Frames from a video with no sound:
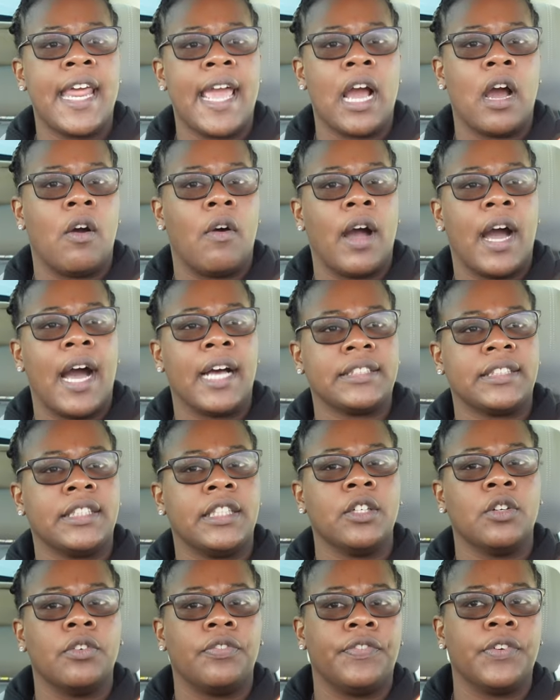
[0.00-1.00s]
now, I
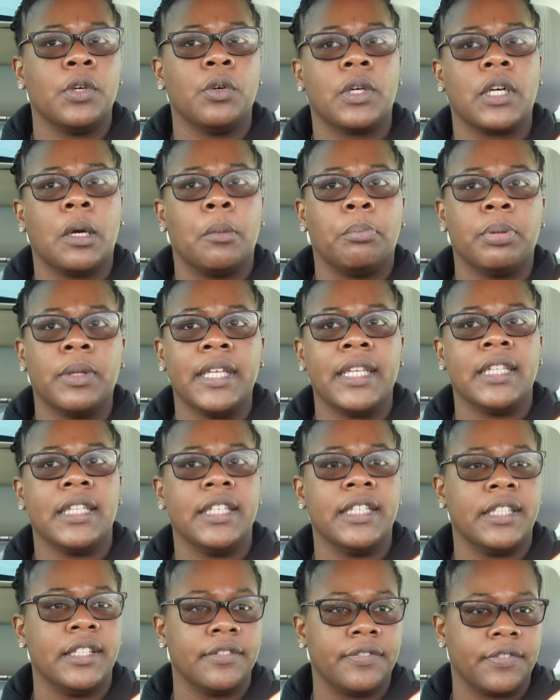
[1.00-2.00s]
still feel
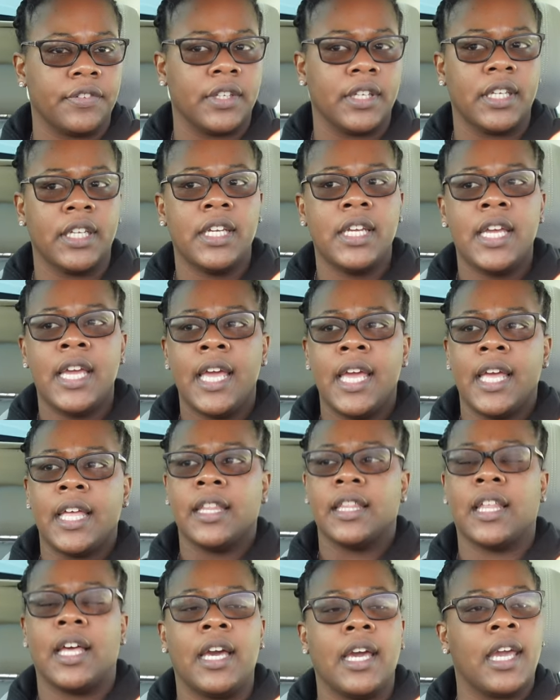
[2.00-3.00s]
completely different.
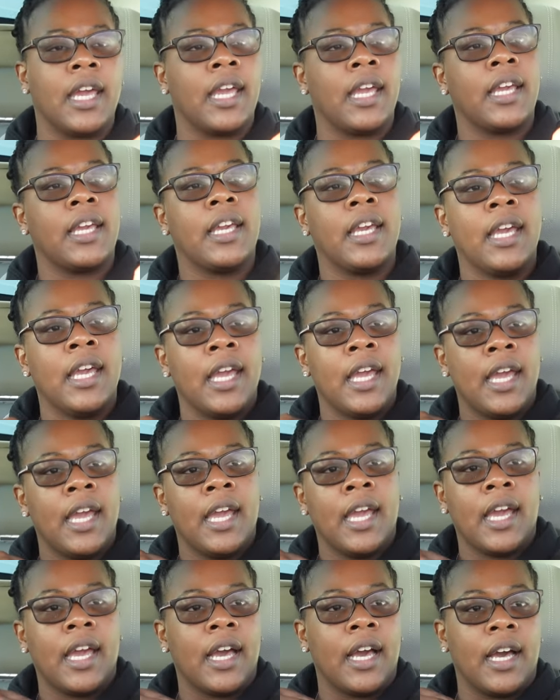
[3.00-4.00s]
Like,
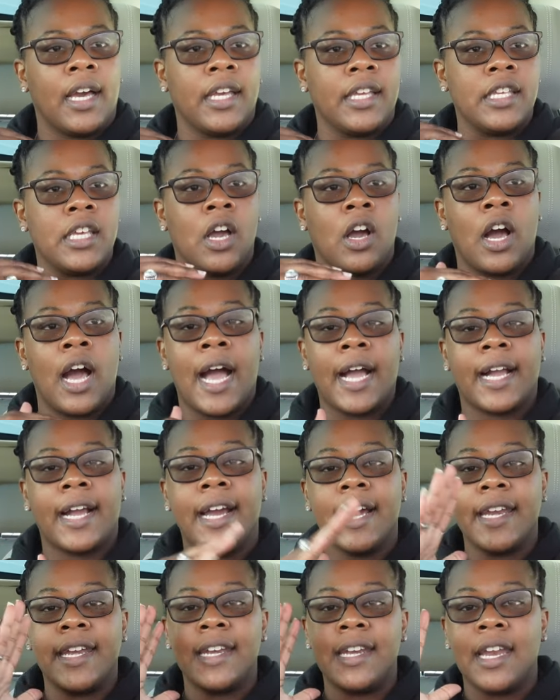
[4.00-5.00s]
y'all, I
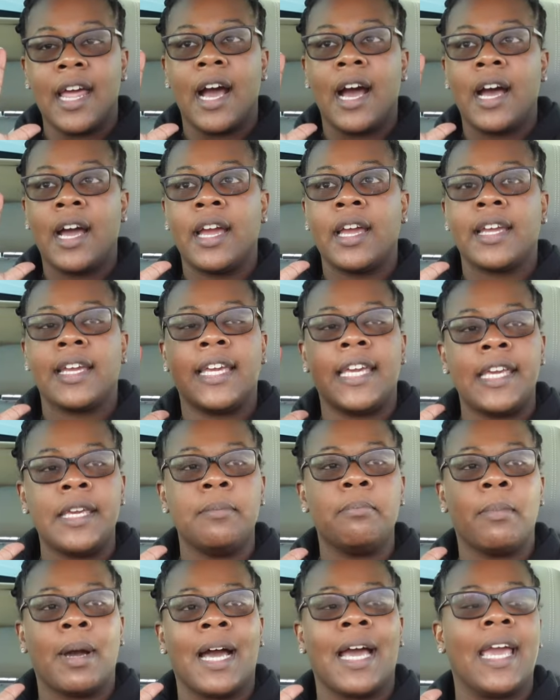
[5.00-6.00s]
could not keep
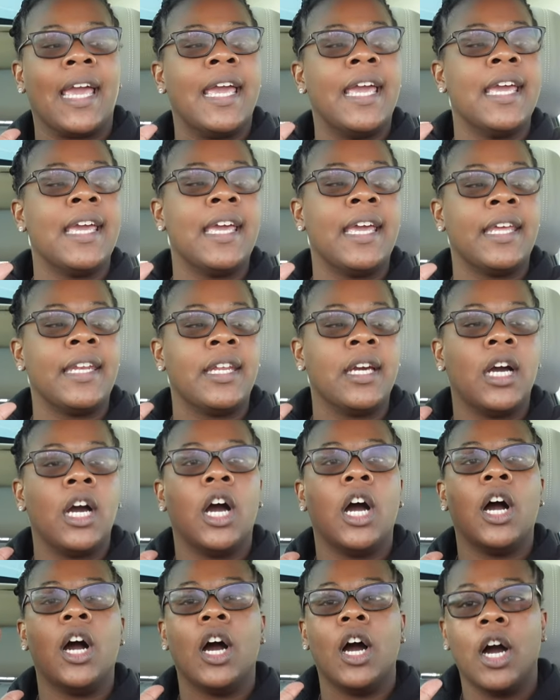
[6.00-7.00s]
my head
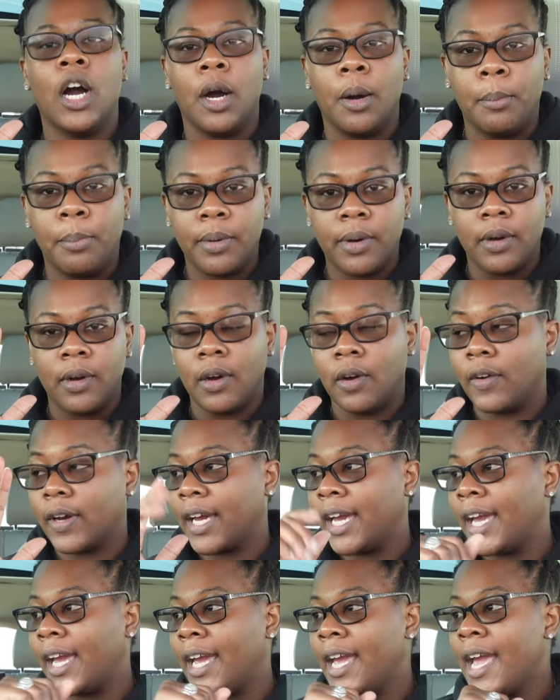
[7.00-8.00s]
up,
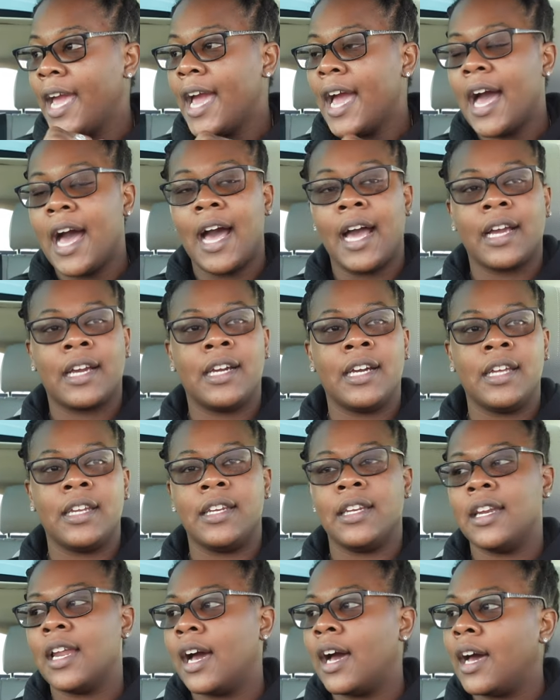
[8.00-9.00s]
okay? I
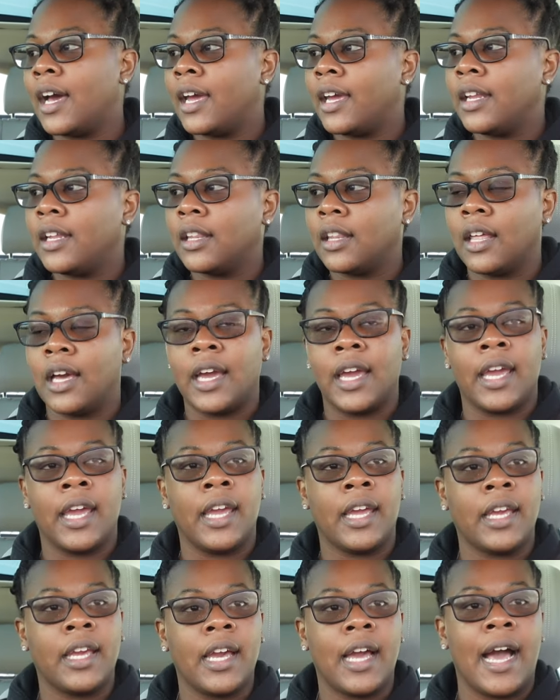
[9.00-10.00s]
could not,
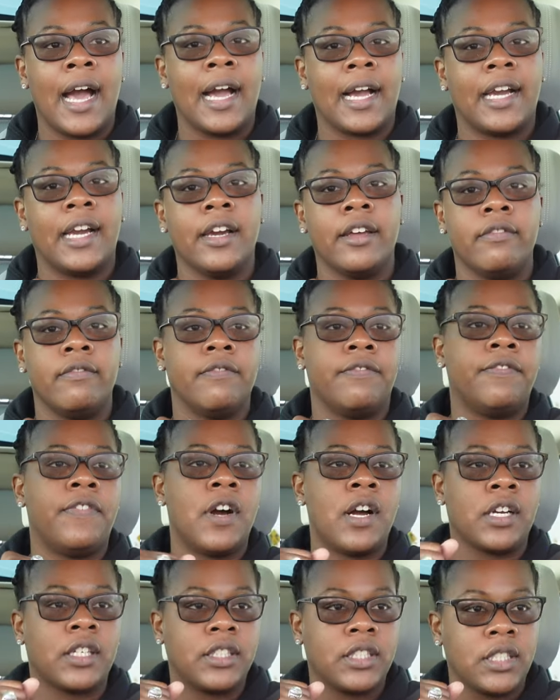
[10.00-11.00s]
like, I couldn't
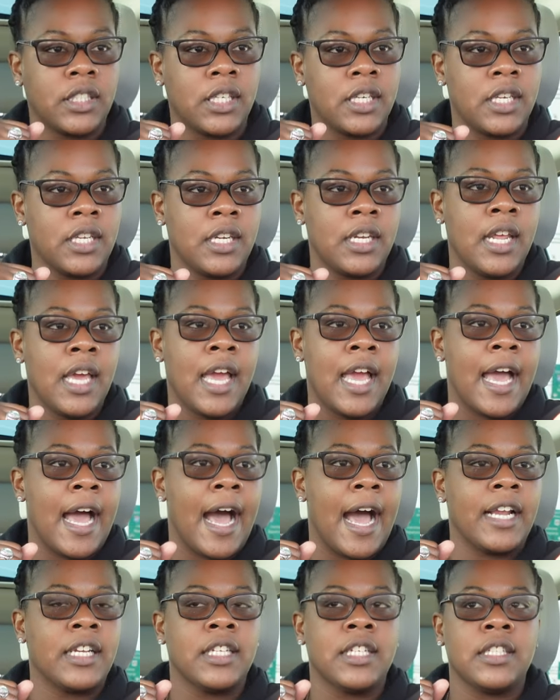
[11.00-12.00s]
function.
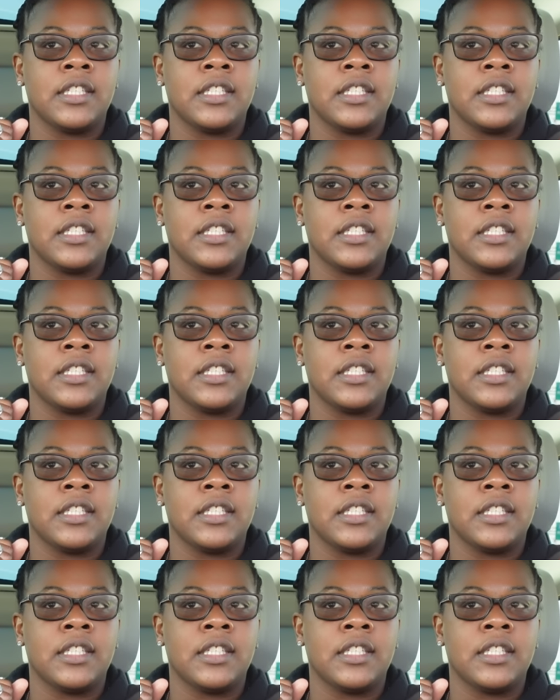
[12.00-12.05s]
I